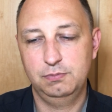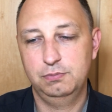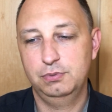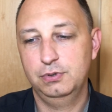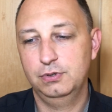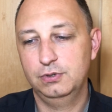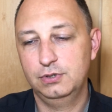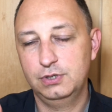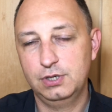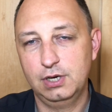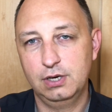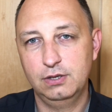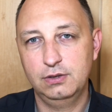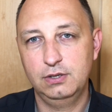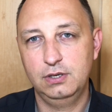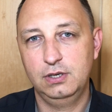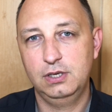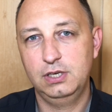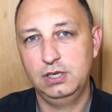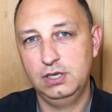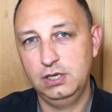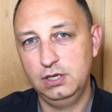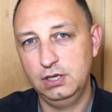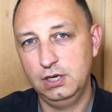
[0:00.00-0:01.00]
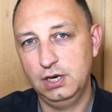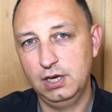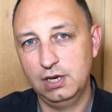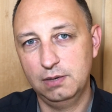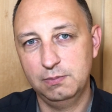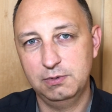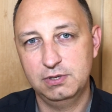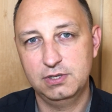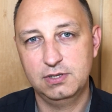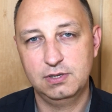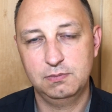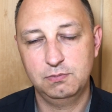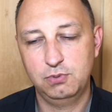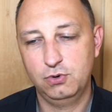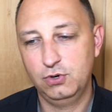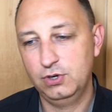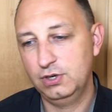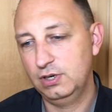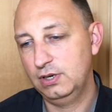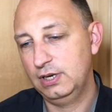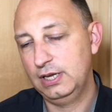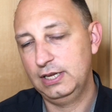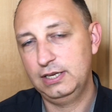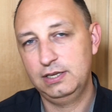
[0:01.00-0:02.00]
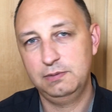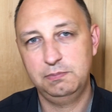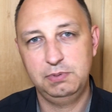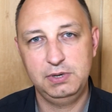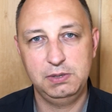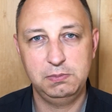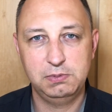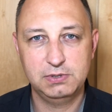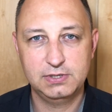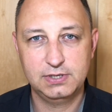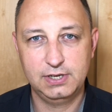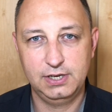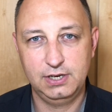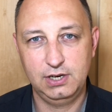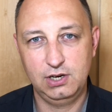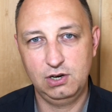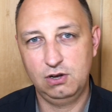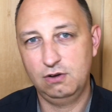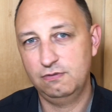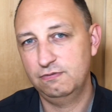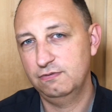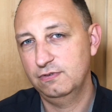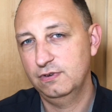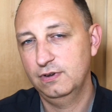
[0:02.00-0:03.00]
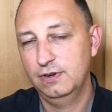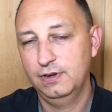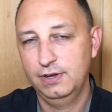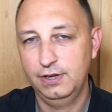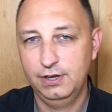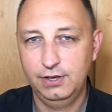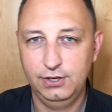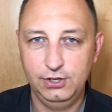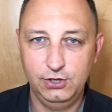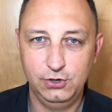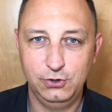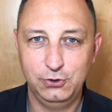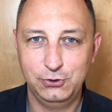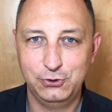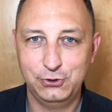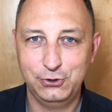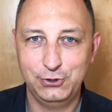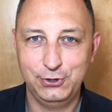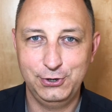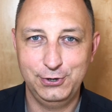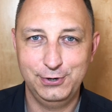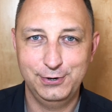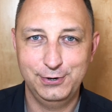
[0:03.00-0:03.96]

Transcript: Put down the key elements in point, let the people sign it off. You're good to go.